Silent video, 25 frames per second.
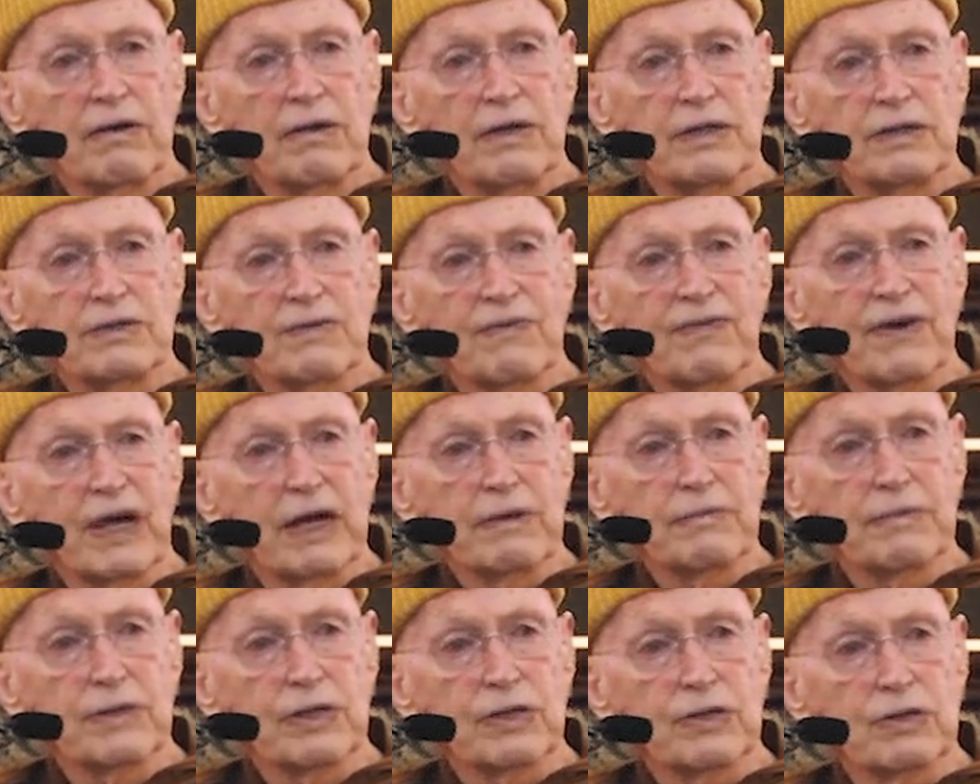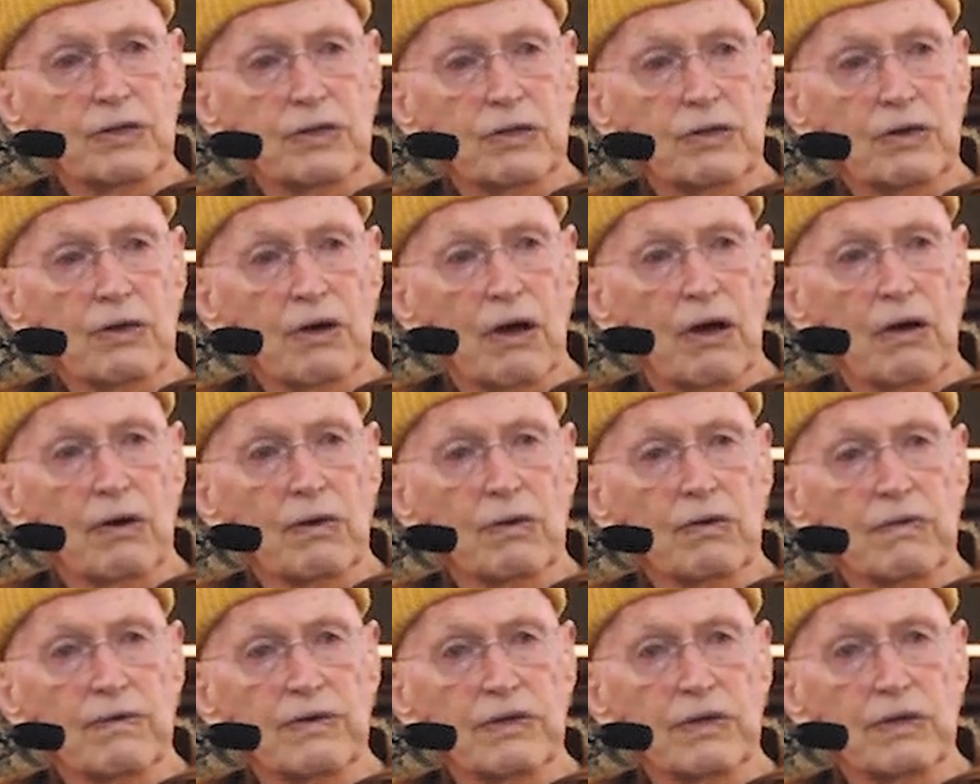Is famous all
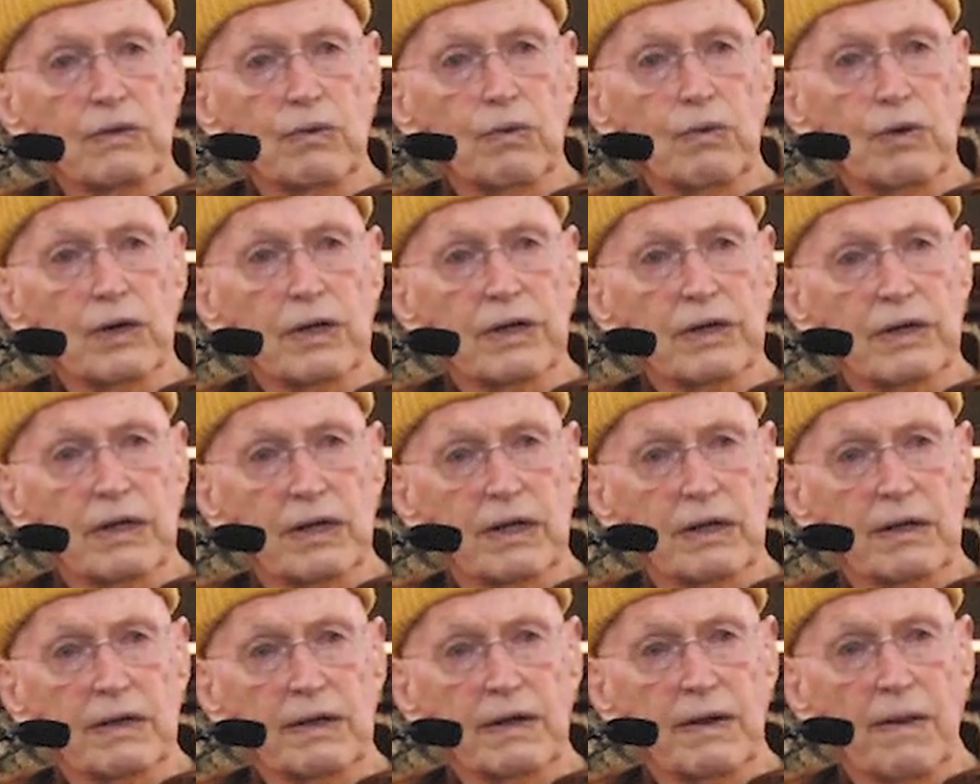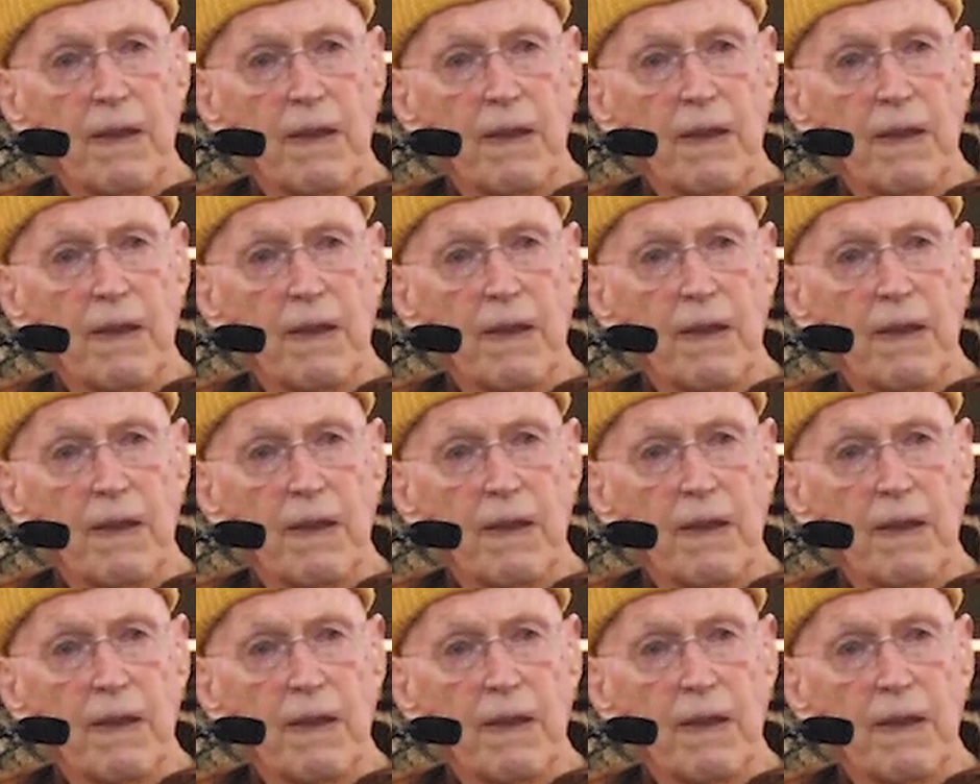over the world